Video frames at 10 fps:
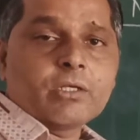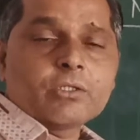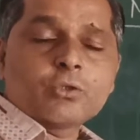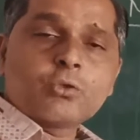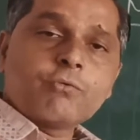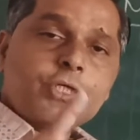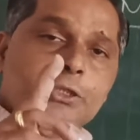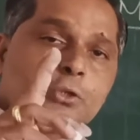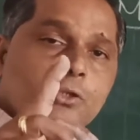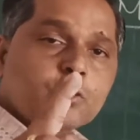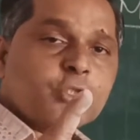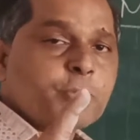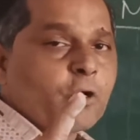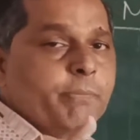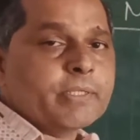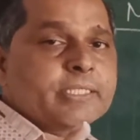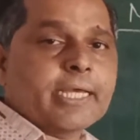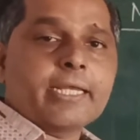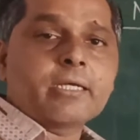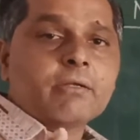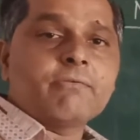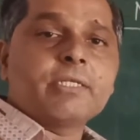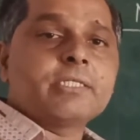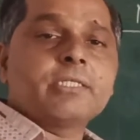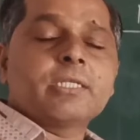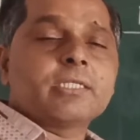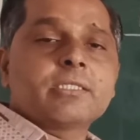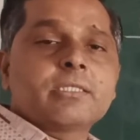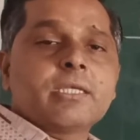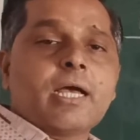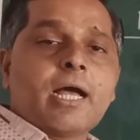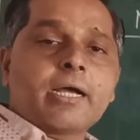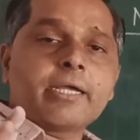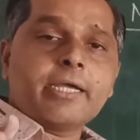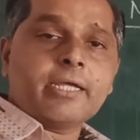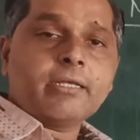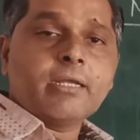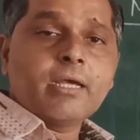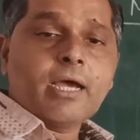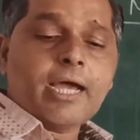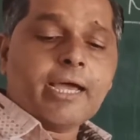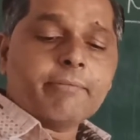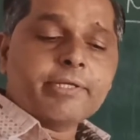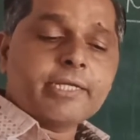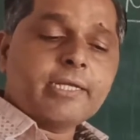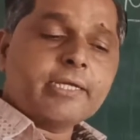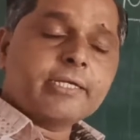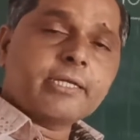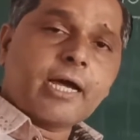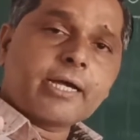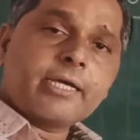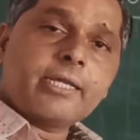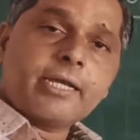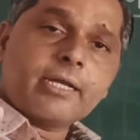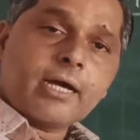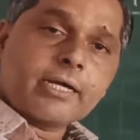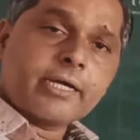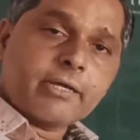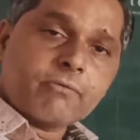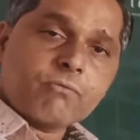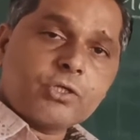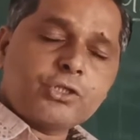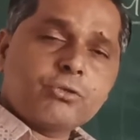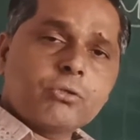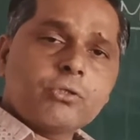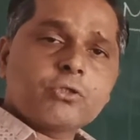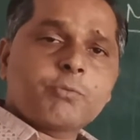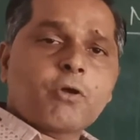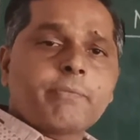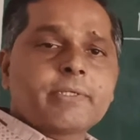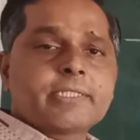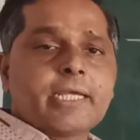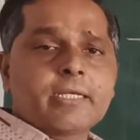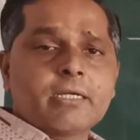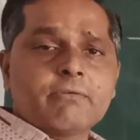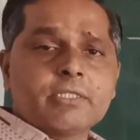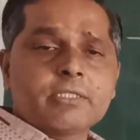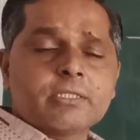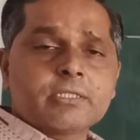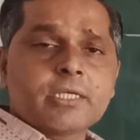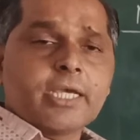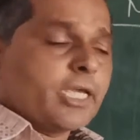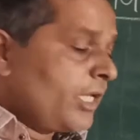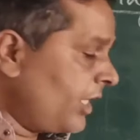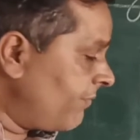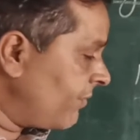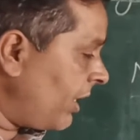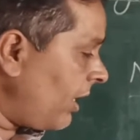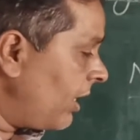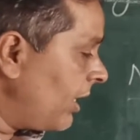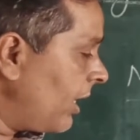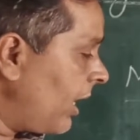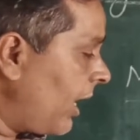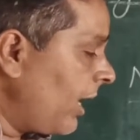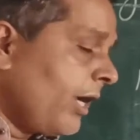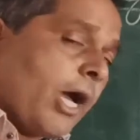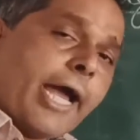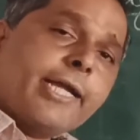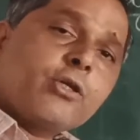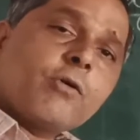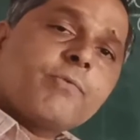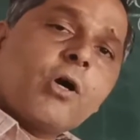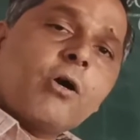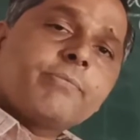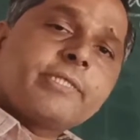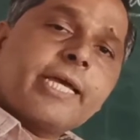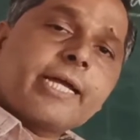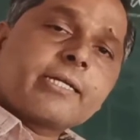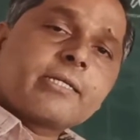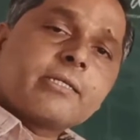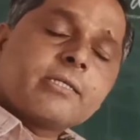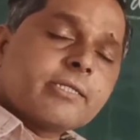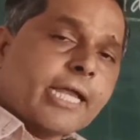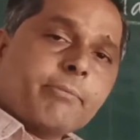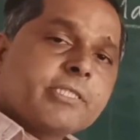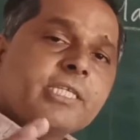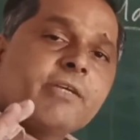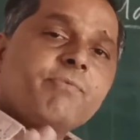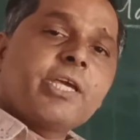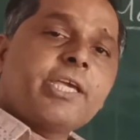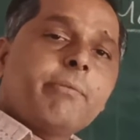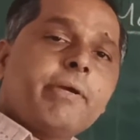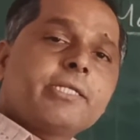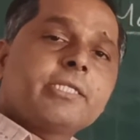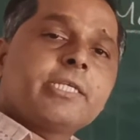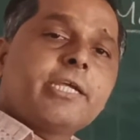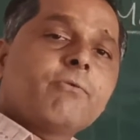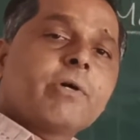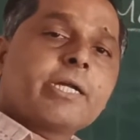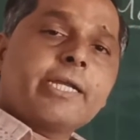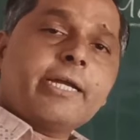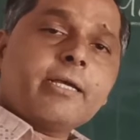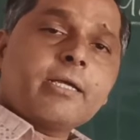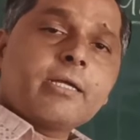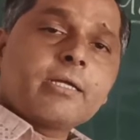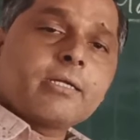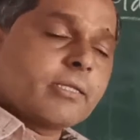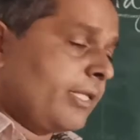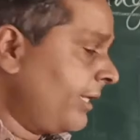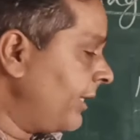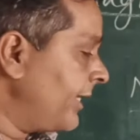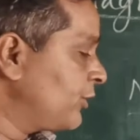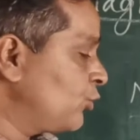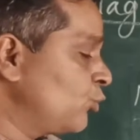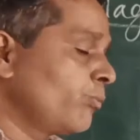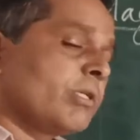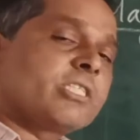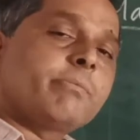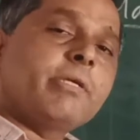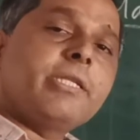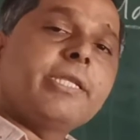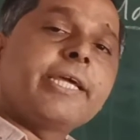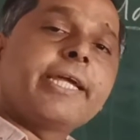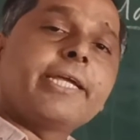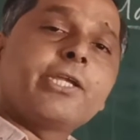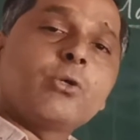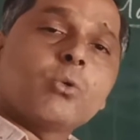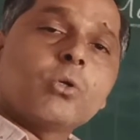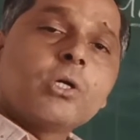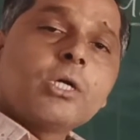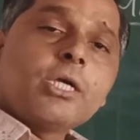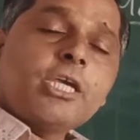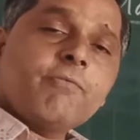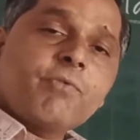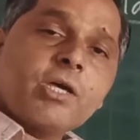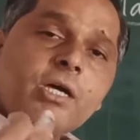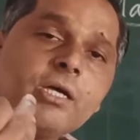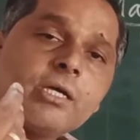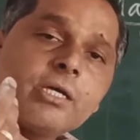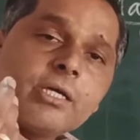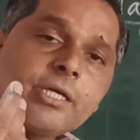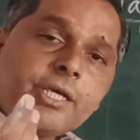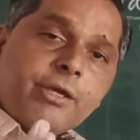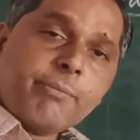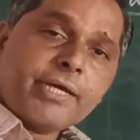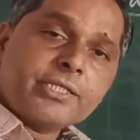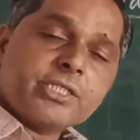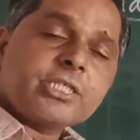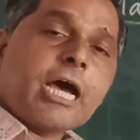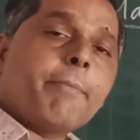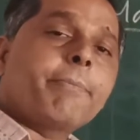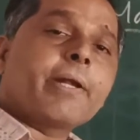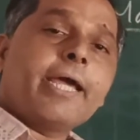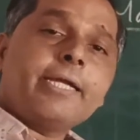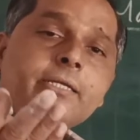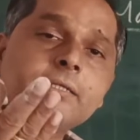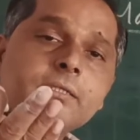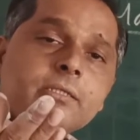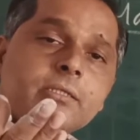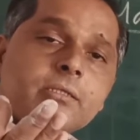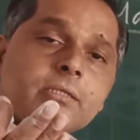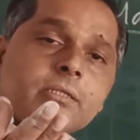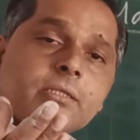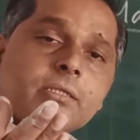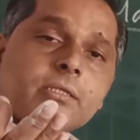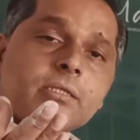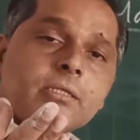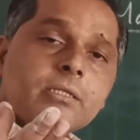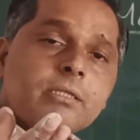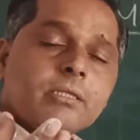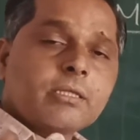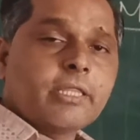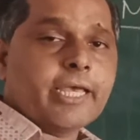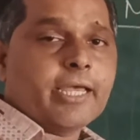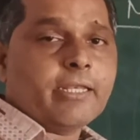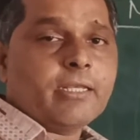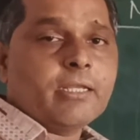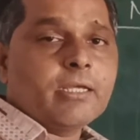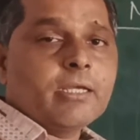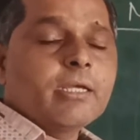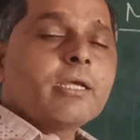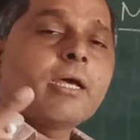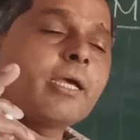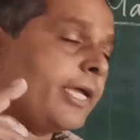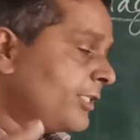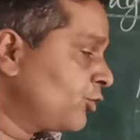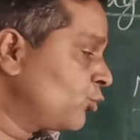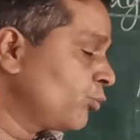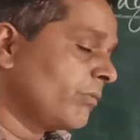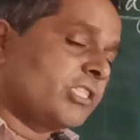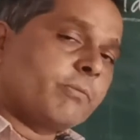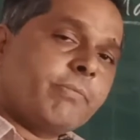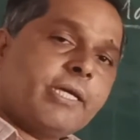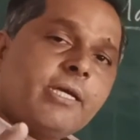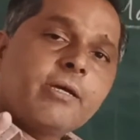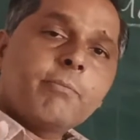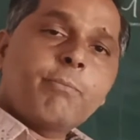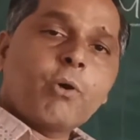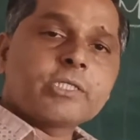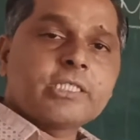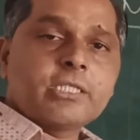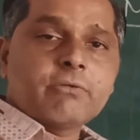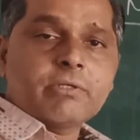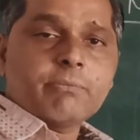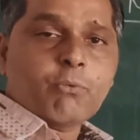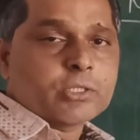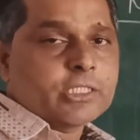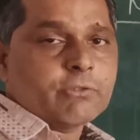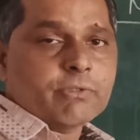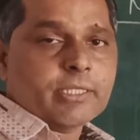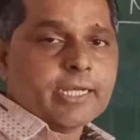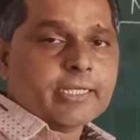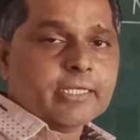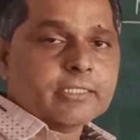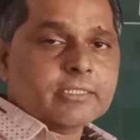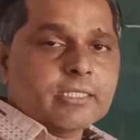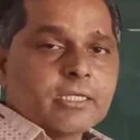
So we should use proper sign conventions. Again, I am telling it again and again. We should use proper sign conventions. If the height of the object, that means if the image is inverted, then H2 must be negative. If the image is upright, then H2 must be positive in that case.